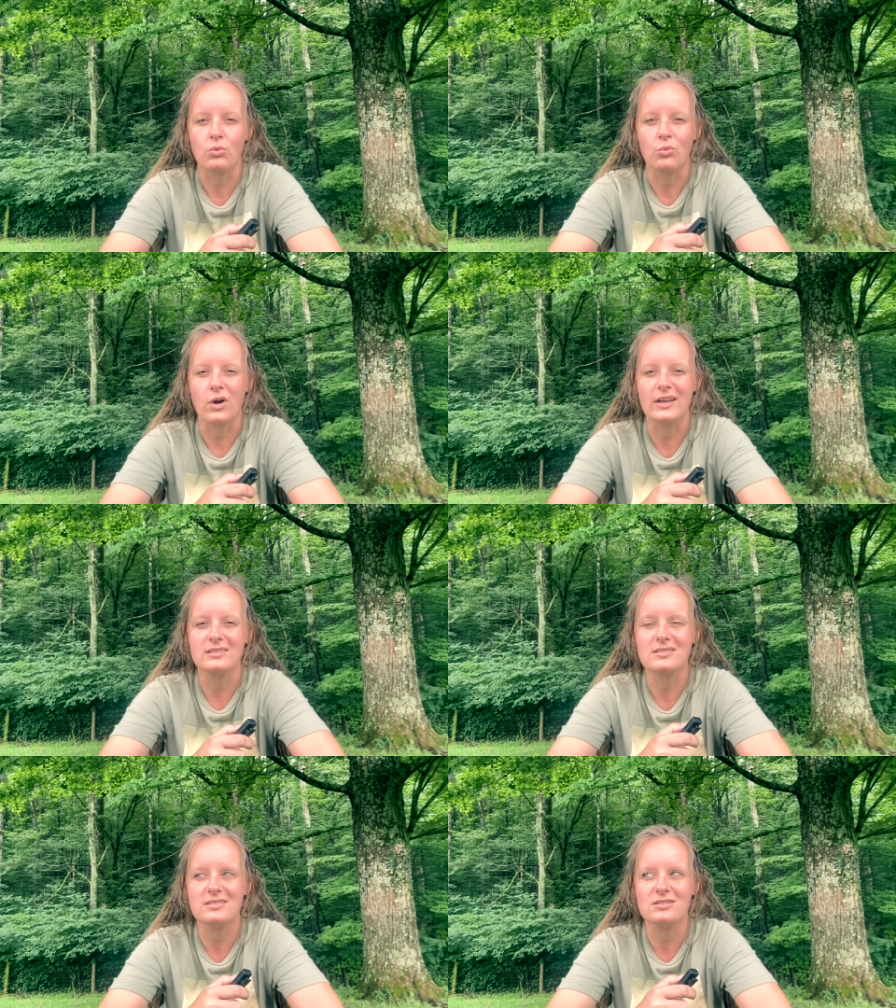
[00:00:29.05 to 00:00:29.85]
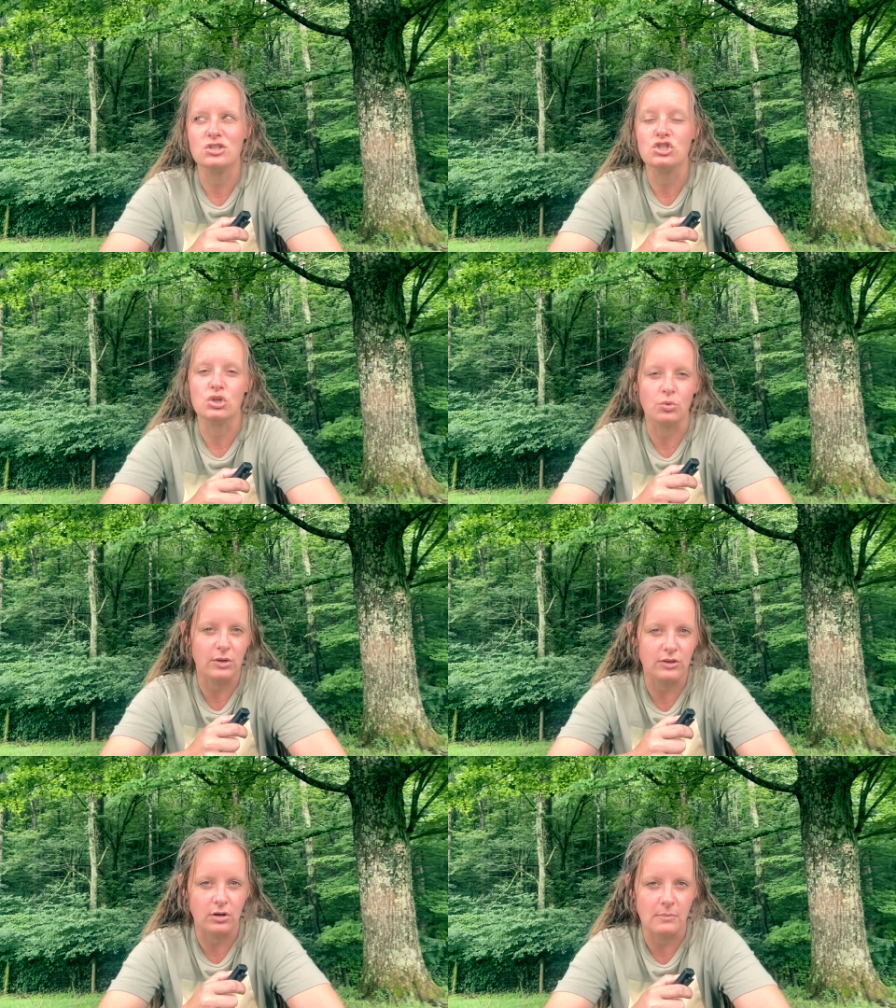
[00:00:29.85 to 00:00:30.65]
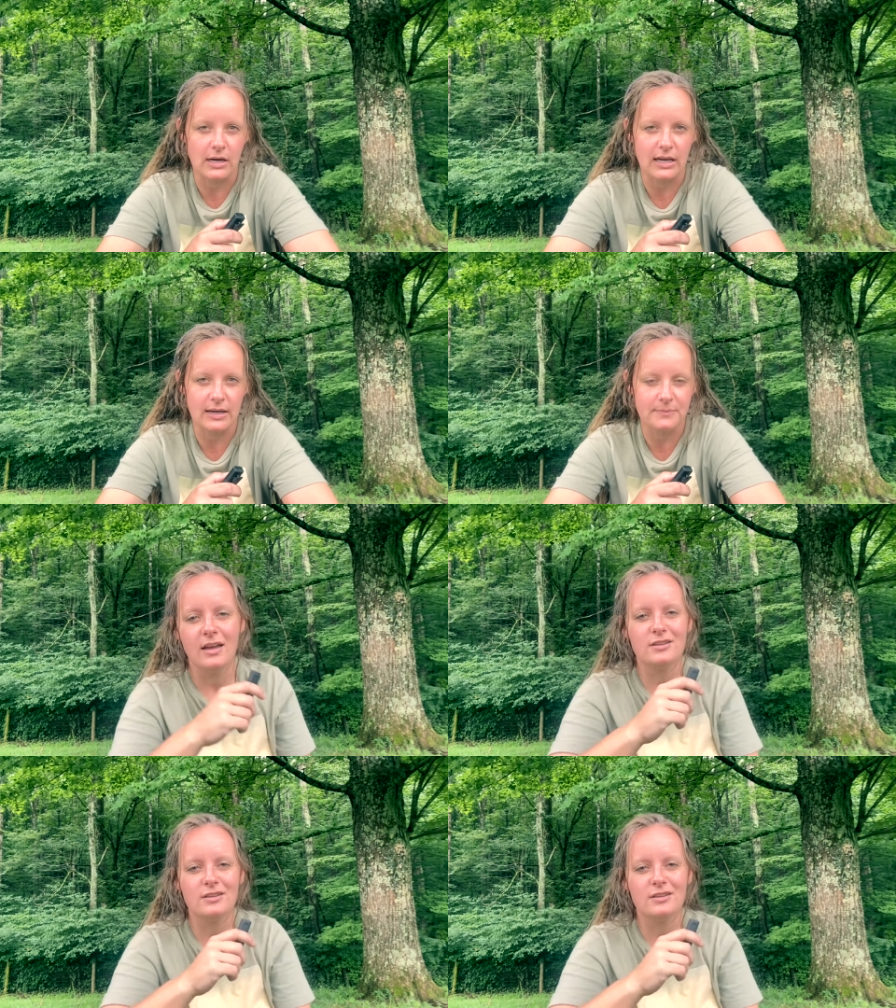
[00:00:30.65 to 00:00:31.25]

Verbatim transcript: what to do with your money.